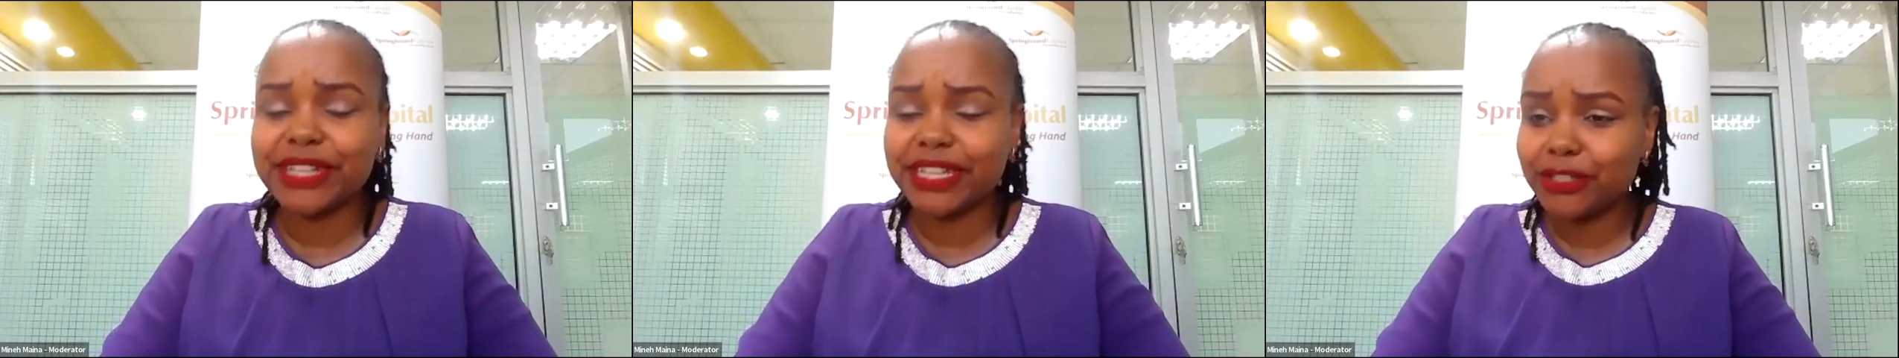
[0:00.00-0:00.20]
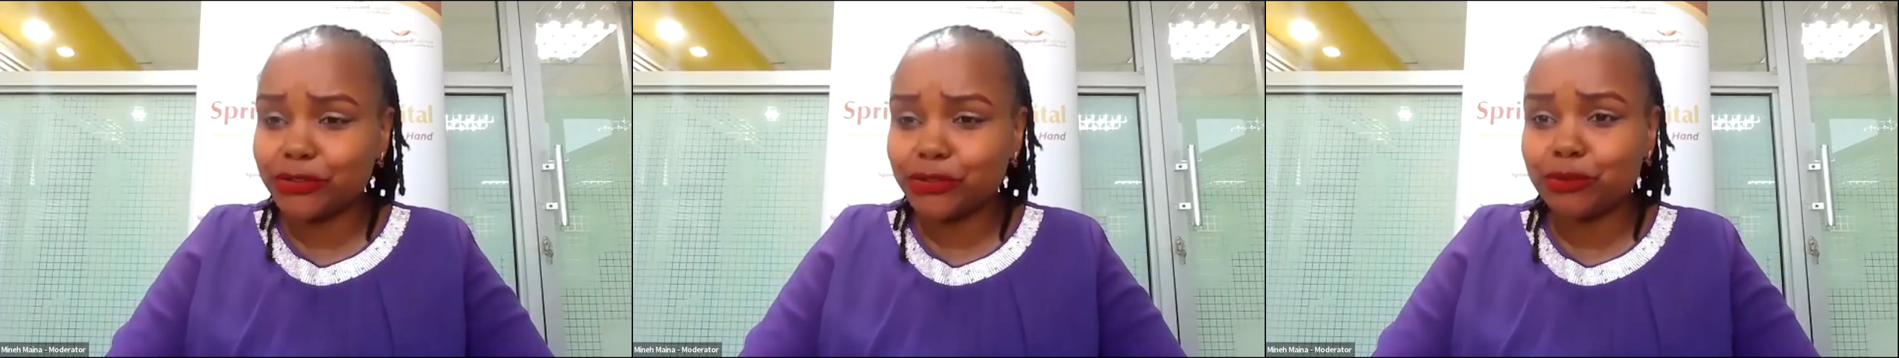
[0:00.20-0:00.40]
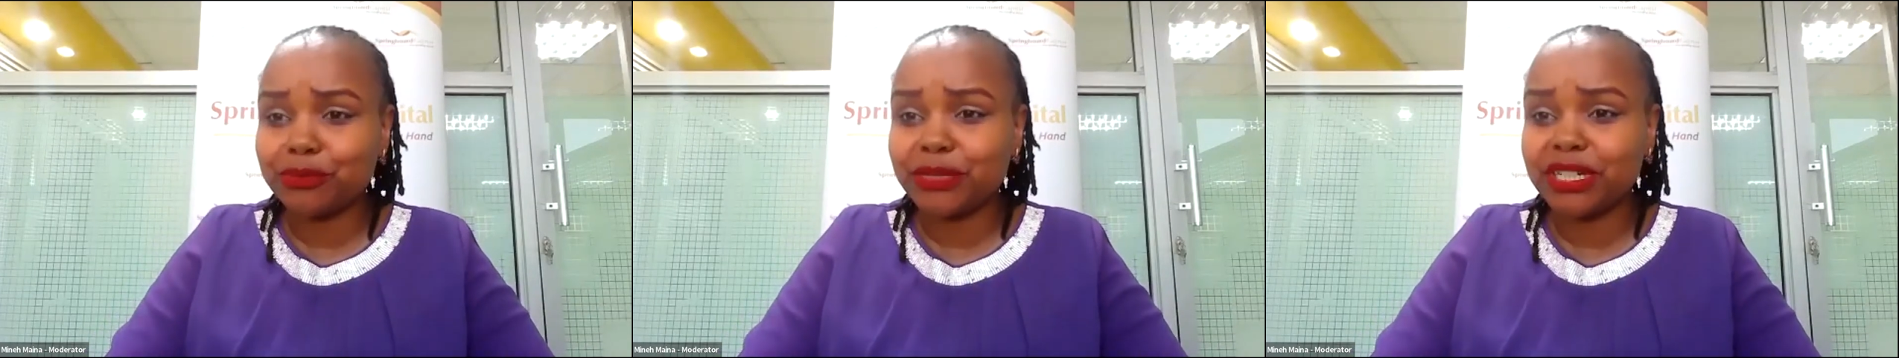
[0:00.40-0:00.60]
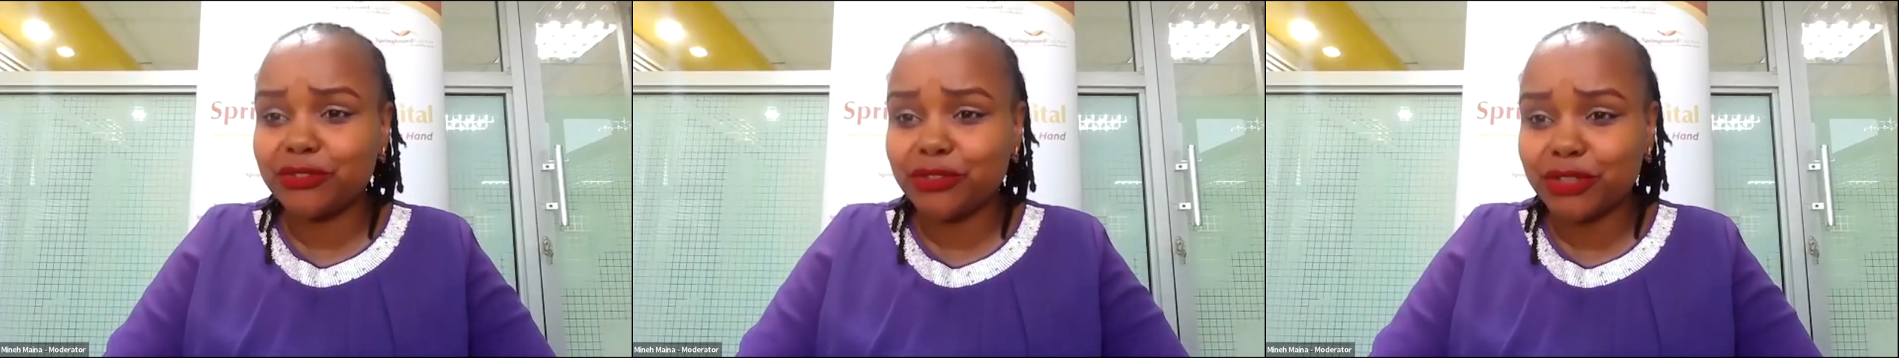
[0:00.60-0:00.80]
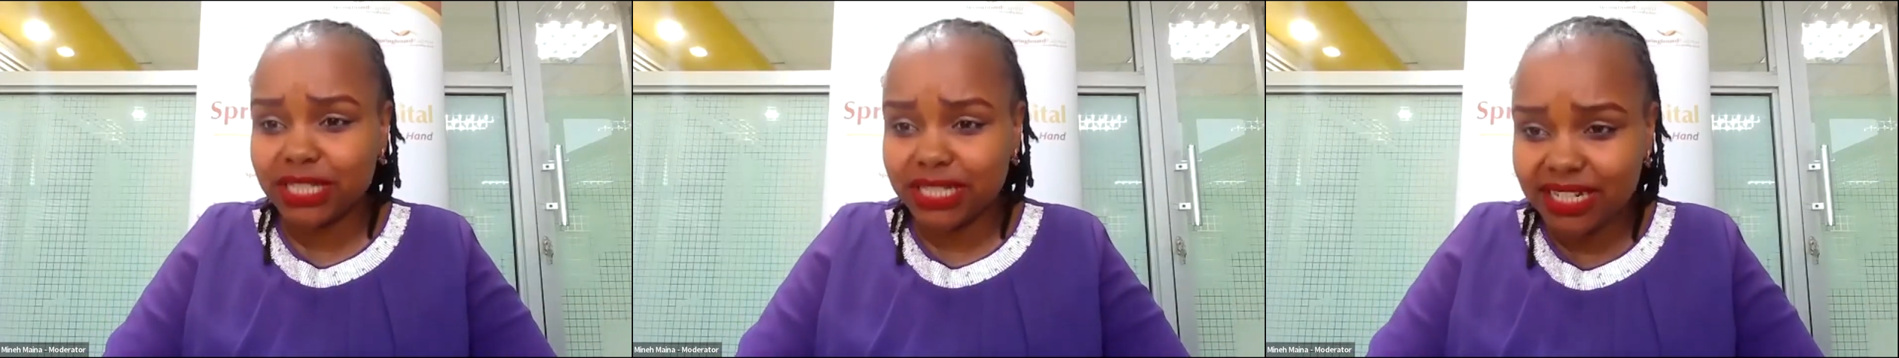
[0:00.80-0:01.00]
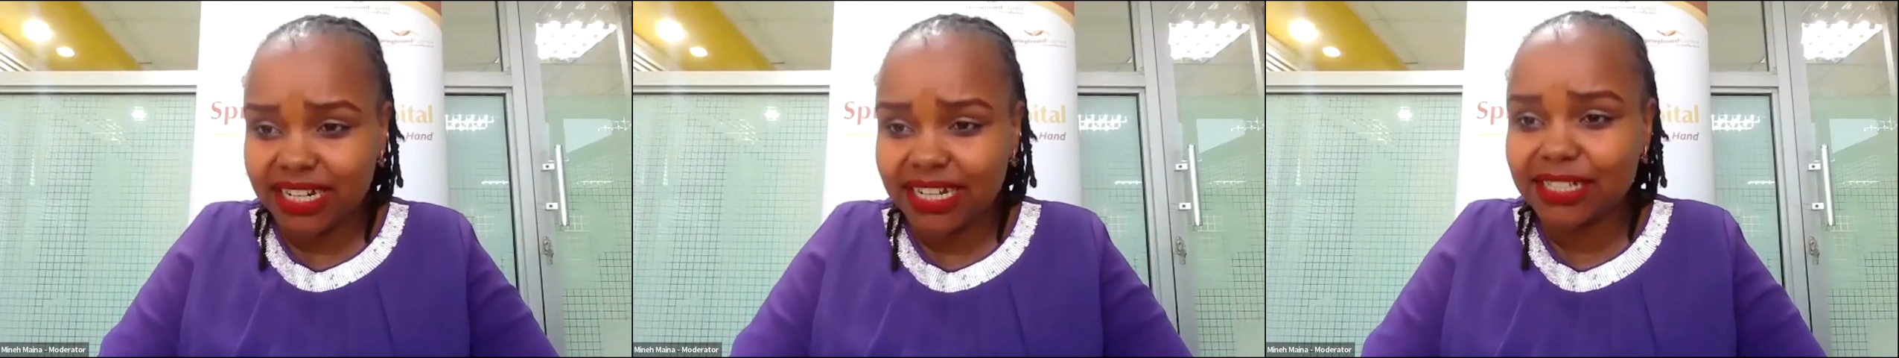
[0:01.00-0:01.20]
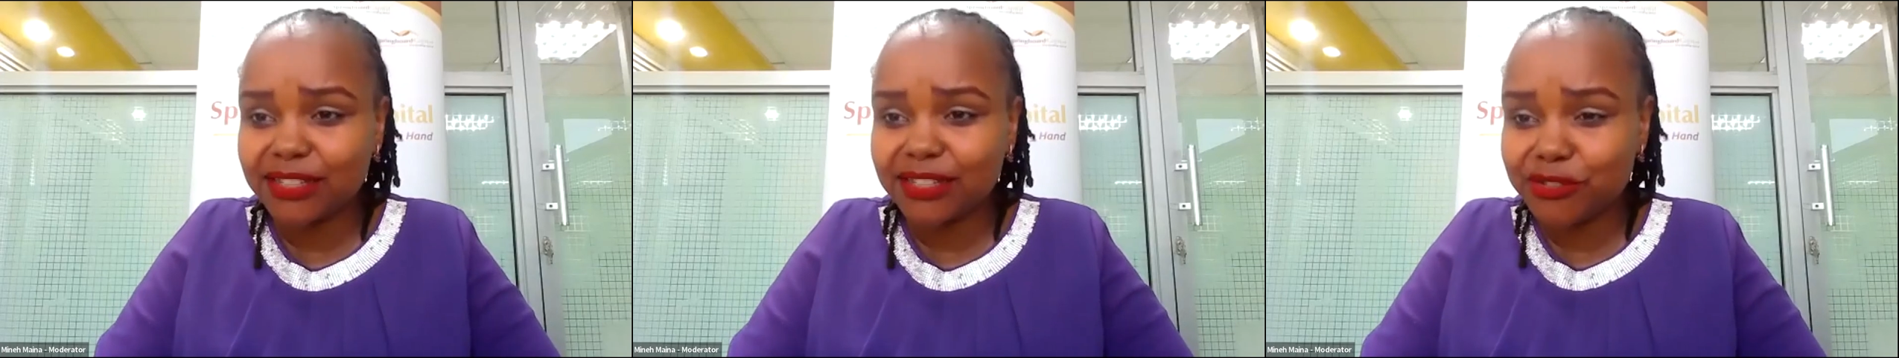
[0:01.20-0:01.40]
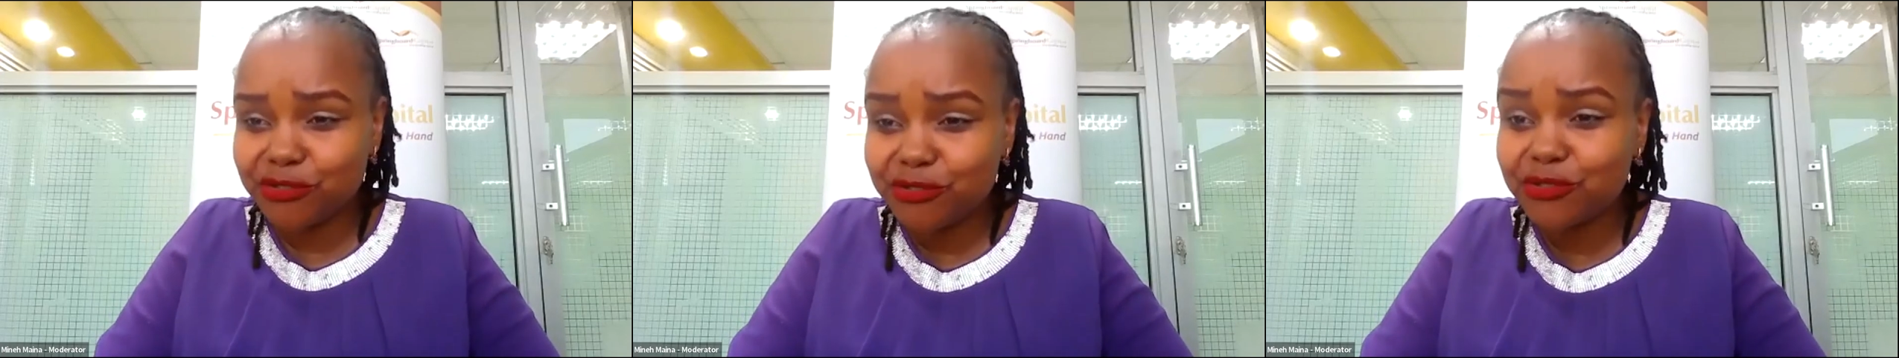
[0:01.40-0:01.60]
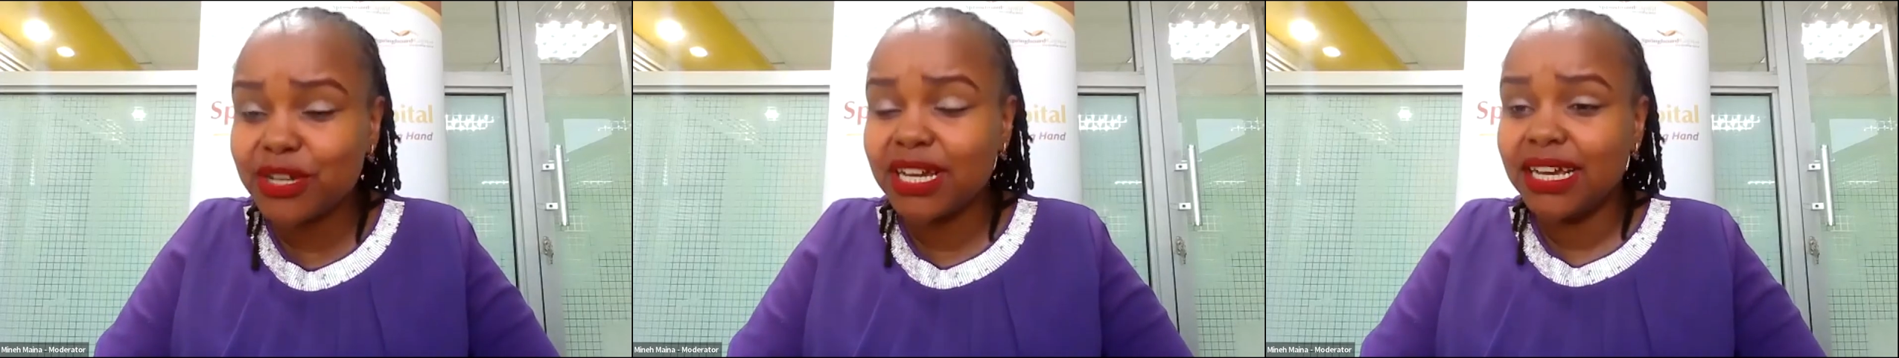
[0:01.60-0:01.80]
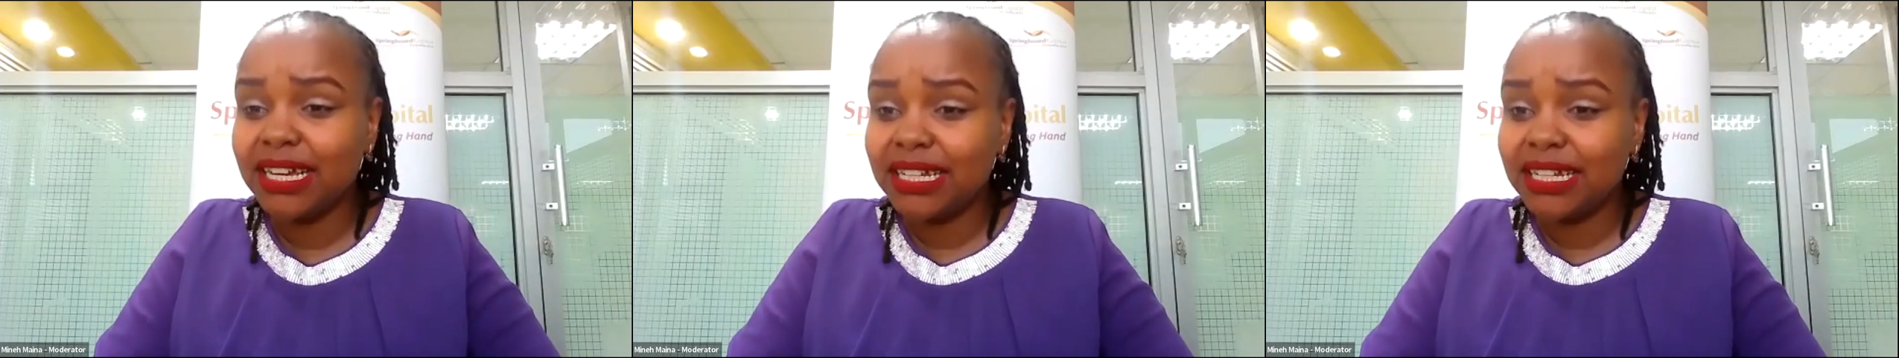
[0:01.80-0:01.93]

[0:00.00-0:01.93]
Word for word: thank you so much for taking us through